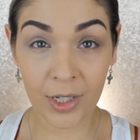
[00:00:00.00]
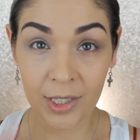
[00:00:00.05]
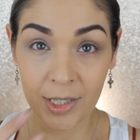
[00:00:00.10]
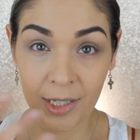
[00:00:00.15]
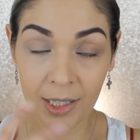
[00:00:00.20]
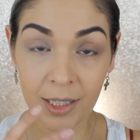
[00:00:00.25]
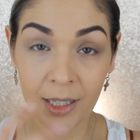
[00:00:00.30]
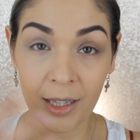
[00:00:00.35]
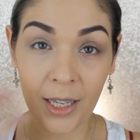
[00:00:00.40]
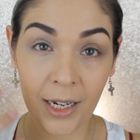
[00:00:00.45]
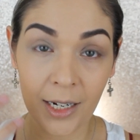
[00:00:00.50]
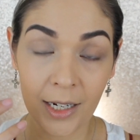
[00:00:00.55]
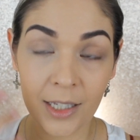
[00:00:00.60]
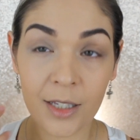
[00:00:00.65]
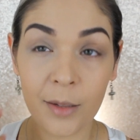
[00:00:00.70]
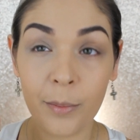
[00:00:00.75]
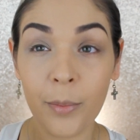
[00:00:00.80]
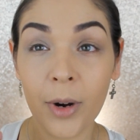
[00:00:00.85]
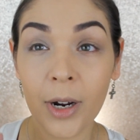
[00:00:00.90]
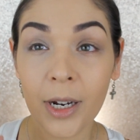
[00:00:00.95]
can see the
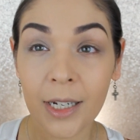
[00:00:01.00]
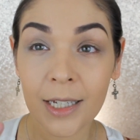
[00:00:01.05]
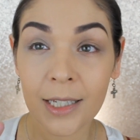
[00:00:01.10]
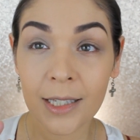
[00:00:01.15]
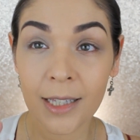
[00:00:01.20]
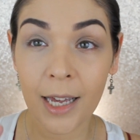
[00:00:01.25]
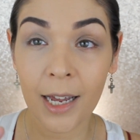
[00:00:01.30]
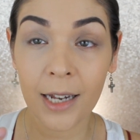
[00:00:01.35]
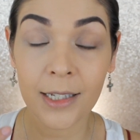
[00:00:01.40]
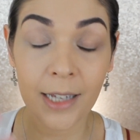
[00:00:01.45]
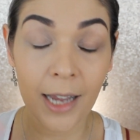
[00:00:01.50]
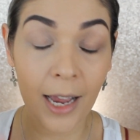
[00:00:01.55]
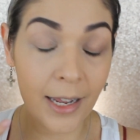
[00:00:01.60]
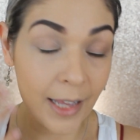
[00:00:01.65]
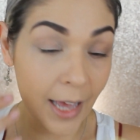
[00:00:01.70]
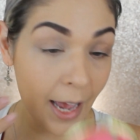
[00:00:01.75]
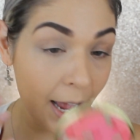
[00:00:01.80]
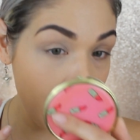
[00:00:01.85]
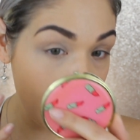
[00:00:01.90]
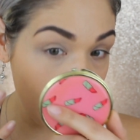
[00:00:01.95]
lightness and brightness that
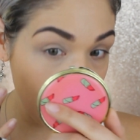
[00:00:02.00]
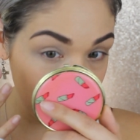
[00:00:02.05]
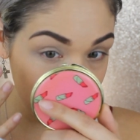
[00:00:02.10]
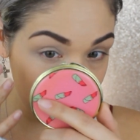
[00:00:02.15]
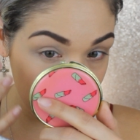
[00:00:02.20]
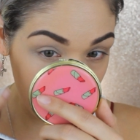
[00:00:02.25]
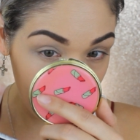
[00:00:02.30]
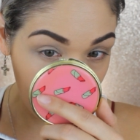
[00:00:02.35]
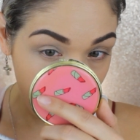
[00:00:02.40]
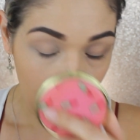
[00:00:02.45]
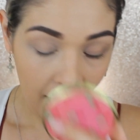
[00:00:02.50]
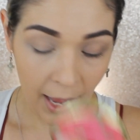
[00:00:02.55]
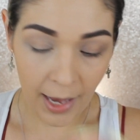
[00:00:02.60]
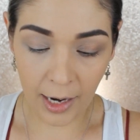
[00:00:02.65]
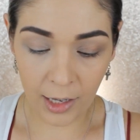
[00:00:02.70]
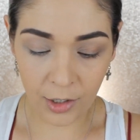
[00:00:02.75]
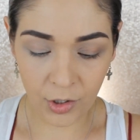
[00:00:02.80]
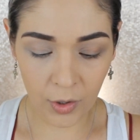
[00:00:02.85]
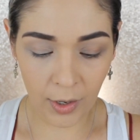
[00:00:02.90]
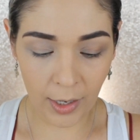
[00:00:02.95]
that adds. And
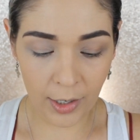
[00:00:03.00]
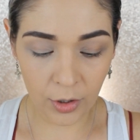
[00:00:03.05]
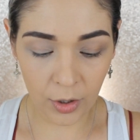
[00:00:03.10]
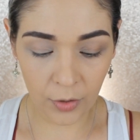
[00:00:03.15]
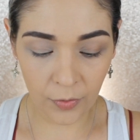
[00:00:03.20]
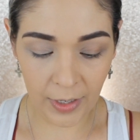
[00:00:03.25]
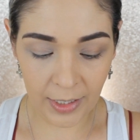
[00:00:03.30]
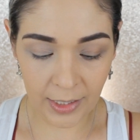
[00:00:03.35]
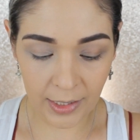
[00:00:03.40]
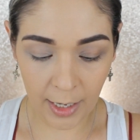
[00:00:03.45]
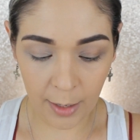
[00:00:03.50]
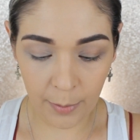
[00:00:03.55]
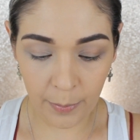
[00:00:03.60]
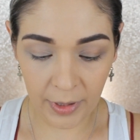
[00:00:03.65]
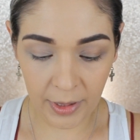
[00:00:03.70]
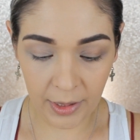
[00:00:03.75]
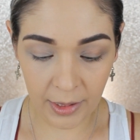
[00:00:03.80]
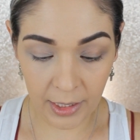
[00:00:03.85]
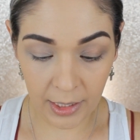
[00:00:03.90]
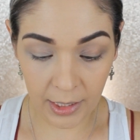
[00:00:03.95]
also, I don't know if I said,
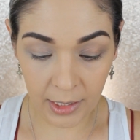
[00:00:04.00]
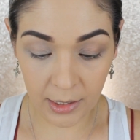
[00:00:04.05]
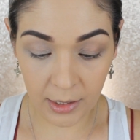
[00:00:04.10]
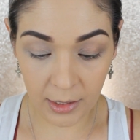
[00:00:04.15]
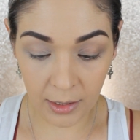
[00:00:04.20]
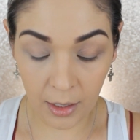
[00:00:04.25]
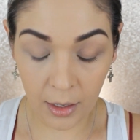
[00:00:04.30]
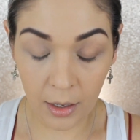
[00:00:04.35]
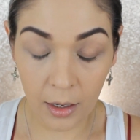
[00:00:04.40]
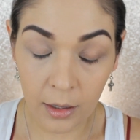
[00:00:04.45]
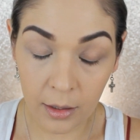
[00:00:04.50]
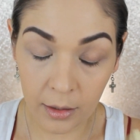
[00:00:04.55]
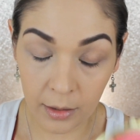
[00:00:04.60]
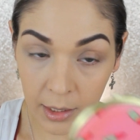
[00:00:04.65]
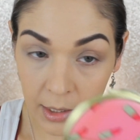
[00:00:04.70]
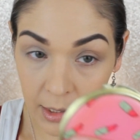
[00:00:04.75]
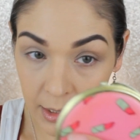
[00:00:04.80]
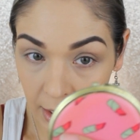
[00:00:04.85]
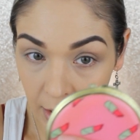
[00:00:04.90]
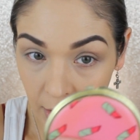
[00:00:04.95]
but this uh,
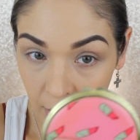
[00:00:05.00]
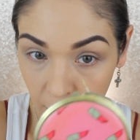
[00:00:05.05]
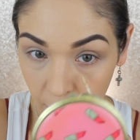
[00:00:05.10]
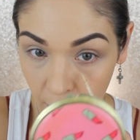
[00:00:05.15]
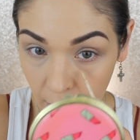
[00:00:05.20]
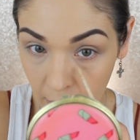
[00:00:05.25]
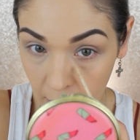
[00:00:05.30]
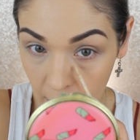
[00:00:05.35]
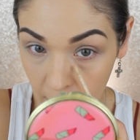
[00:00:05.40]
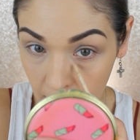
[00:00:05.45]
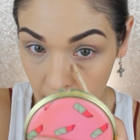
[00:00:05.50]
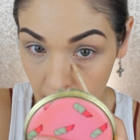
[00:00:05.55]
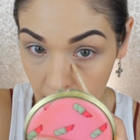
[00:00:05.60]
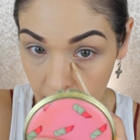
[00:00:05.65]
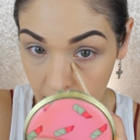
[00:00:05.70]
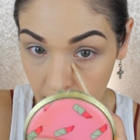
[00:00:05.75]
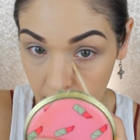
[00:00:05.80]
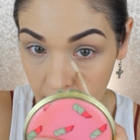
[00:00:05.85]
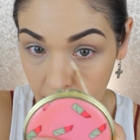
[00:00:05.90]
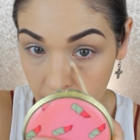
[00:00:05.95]
concealer
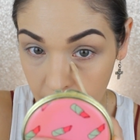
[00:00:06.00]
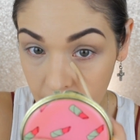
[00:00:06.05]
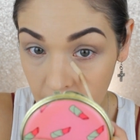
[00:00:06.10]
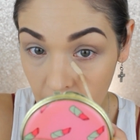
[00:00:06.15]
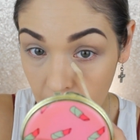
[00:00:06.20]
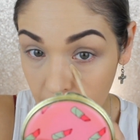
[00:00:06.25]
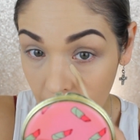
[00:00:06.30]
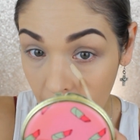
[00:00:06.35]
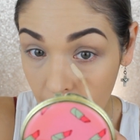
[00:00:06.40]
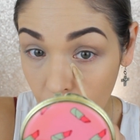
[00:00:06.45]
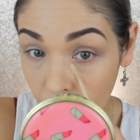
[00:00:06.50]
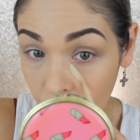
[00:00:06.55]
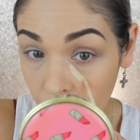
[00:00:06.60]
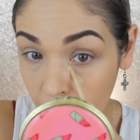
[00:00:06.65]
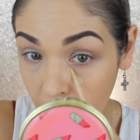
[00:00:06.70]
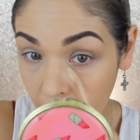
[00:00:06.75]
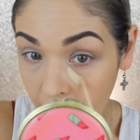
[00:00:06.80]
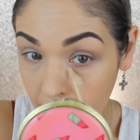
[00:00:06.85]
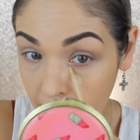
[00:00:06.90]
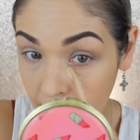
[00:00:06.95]
uh, does, I don't
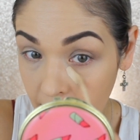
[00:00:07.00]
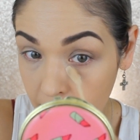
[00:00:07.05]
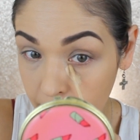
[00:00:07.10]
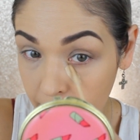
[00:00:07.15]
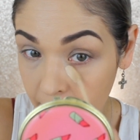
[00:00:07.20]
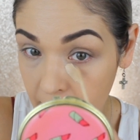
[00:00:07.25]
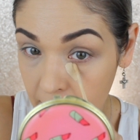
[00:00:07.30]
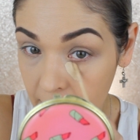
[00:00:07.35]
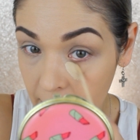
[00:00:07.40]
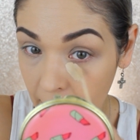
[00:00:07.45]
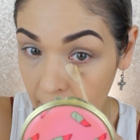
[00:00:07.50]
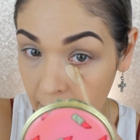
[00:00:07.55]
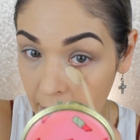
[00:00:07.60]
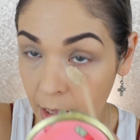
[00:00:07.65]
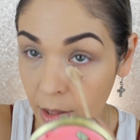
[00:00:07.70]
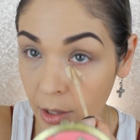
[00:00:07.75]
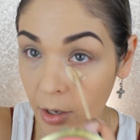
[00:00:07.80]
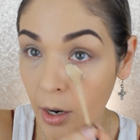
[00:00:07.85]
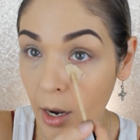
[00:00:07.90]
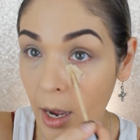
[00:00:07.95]
feel like it needs to be set
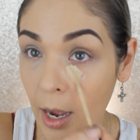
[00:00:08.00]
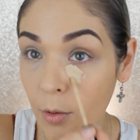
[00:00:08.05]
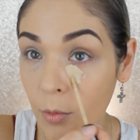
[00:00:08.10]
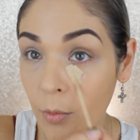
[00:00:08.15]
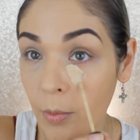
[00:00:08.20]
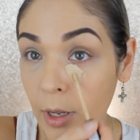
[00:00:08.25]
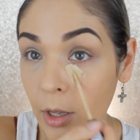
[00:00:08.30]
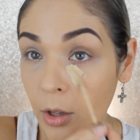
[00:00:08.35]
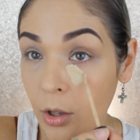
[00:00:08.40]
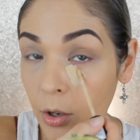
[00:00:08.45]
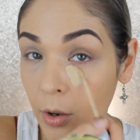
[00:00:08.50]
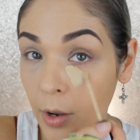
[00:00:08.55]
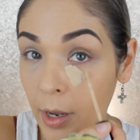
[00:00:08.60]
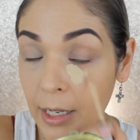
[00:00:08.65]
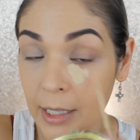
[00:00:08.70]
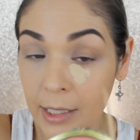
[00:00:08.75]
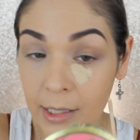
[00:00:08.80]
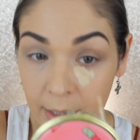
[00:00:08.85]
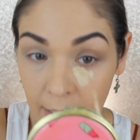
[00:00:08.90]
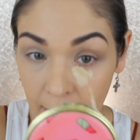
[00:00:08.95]
either. I will go
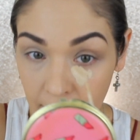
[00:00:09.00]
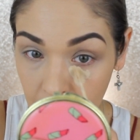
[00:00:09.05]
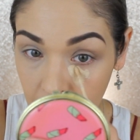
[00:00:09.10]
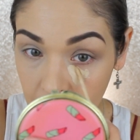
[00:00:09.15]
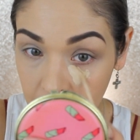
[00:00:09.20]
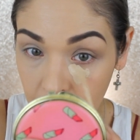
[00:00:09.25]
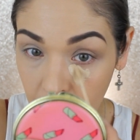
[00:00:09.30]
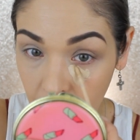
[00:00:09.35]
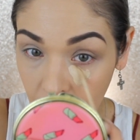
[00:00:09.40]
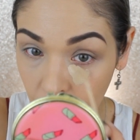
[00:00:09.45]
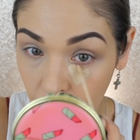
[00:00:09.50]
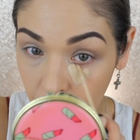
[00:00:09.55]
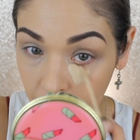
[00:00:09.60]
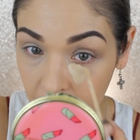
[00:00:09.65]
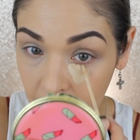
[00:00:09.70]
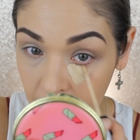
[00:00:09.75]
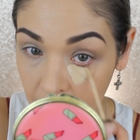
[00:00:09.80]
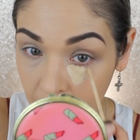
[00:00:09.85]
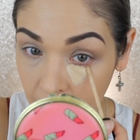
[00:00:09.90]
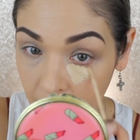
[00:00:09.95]
ahead and set this a little
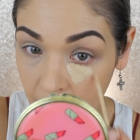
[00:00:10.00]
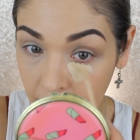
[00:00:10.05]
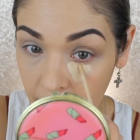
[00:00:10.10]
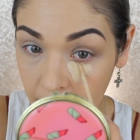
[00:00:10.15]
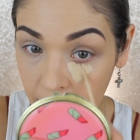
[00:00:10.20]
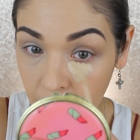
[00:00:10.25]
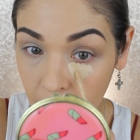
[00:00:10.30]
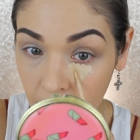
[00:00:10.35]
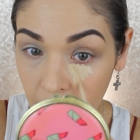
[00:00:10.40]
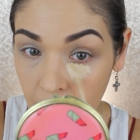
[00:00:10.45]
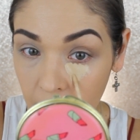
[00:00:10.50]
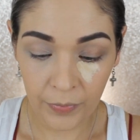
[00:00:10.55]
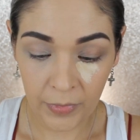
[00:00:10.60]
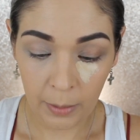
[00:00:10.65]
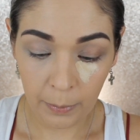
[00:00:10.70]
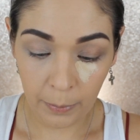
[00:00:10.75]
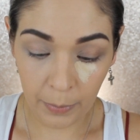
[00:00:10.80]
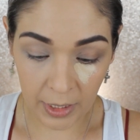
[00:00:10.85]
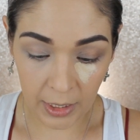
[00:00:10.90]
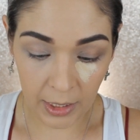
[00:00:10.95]
bit later,
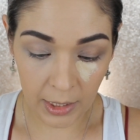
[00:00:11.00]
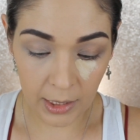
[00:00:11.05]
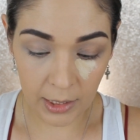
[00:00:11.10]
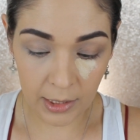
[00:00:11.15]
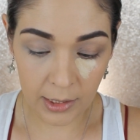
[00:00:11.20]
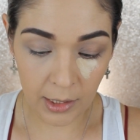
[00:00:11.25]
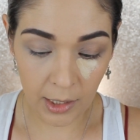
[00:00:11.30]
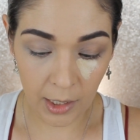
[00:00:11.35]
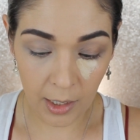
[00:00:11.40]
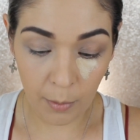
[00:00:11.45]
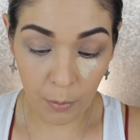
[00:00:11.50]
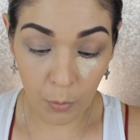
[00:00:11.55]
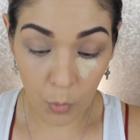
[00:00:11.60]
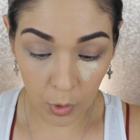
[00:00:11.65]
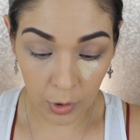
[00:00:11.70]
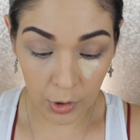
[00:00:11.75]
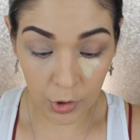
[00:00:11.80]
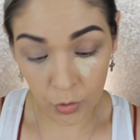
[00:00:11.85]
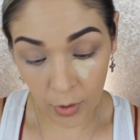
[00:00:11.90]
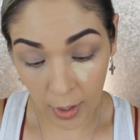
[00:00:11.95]
but it is a
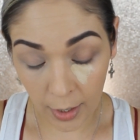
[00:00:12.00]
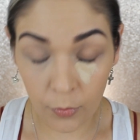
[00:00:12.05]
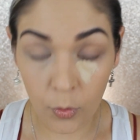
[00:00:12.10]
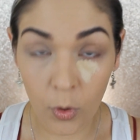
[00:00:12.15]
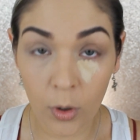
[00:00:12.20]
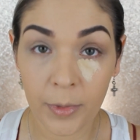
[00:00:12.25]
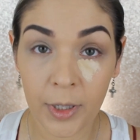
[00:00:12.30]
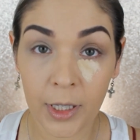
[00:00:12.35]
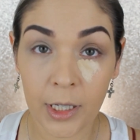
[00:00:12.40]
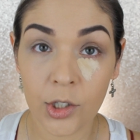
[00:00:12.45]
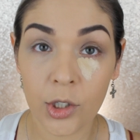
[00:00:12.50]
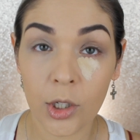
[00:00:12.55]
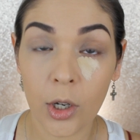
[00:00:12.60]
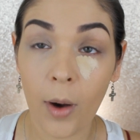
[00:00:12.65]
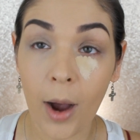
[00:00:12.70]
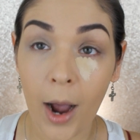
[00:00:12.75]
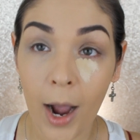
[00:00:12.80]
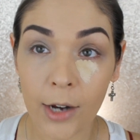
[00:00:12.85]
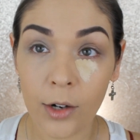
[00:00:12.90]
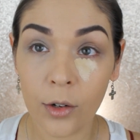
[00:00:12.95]
more dry formula,
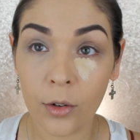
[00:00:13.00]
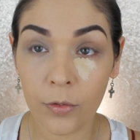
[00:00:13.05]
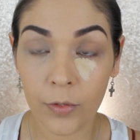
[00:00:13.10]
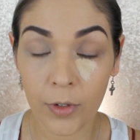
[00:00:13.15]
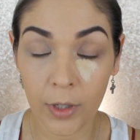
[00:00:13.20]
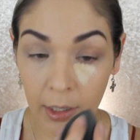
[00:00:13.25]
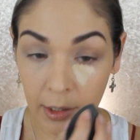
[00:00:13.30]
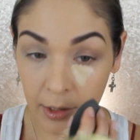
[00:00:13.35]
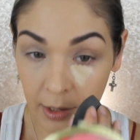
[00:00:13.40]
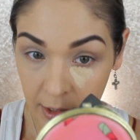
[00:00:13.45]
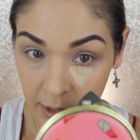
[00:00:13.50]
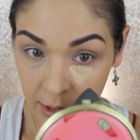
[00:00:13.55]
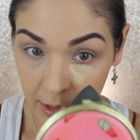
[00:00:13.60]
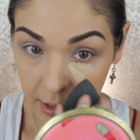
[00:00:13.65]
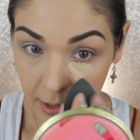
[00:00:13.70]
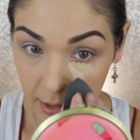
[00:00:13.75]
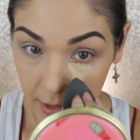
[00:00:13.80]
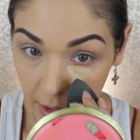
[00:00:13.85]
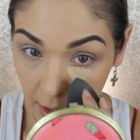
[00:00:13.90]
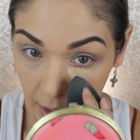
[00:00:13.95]
so I don't feel like this
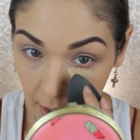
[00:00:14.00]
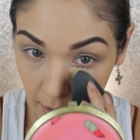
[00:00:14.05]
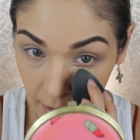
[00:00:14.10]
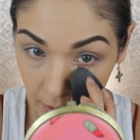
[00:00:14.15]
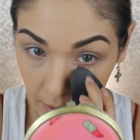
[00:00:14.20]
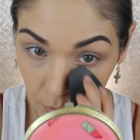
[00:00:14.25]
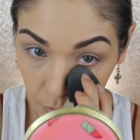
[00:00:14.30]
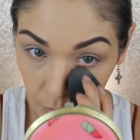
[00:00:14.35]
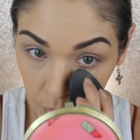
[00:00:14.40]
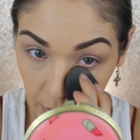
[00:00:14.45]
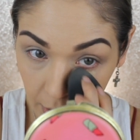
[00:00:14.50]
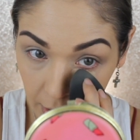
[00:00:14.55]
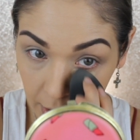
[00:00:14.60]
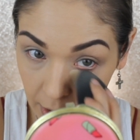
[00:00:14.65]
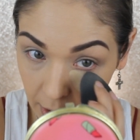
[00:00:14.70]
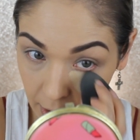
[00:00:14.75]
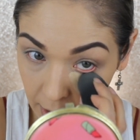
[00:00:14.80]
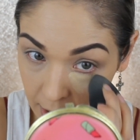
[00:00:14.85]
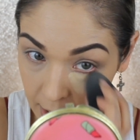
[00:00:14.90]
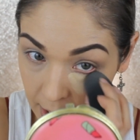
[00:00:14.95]
uh,
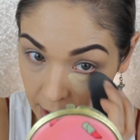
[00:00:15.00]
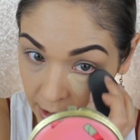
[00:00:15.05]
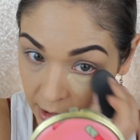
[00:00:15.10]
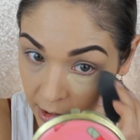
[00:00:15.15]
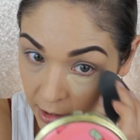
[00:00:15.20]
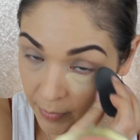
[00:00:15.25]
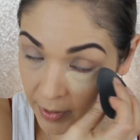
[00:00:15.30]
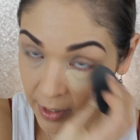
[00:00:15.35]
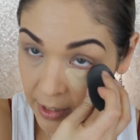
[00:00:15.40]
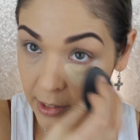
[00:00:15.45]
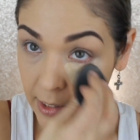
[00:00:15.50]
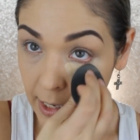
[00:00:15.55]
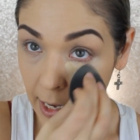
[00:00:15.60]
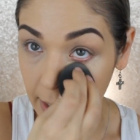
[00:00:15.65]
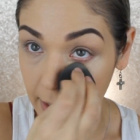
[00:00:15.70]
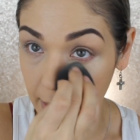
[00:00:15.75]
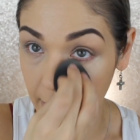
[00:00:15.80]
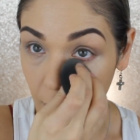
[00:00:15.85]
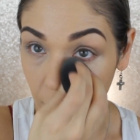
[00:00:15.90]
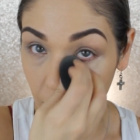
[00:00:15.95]
really needs to be
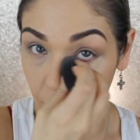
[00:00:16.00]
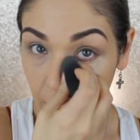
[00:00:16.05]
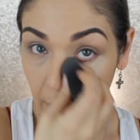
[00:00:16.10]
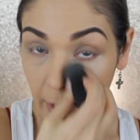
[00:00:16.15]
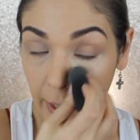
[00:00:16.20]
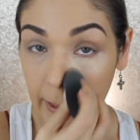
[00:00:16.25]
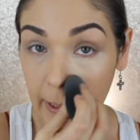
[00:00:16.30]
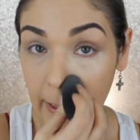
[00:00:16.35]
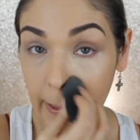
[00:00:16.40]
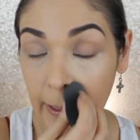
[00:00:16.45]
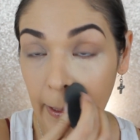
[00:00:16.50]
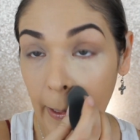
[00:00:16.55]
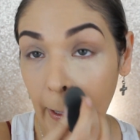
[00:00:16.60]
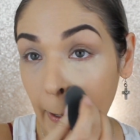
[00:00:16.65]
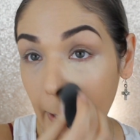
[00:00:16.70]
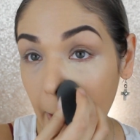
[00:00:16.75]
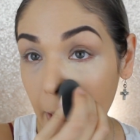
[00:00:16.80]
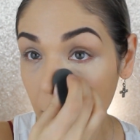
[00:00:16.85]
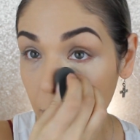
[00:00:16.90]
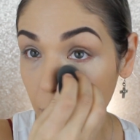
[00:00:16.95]
set, and I don't feel like it
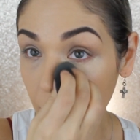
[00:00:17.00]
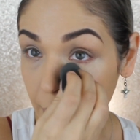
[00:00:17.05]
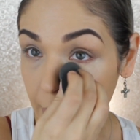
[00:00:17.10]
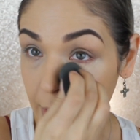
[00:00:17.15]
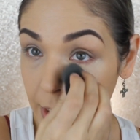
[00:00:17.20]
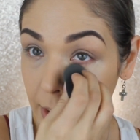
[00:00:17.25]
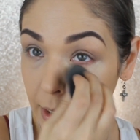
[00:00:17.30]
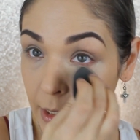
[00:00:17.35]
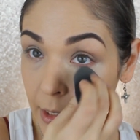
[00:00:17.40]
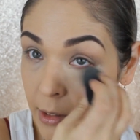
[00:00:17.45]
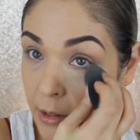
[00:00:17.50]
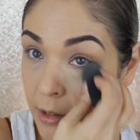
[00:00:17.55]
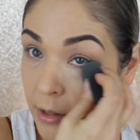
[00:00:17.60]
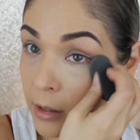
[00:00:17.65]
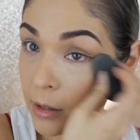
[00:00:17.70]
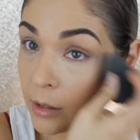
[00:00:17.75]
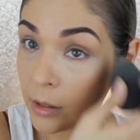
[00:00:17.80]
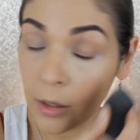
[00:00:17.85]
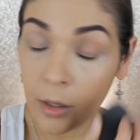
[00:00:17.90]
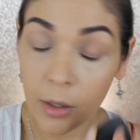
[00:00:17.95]
creases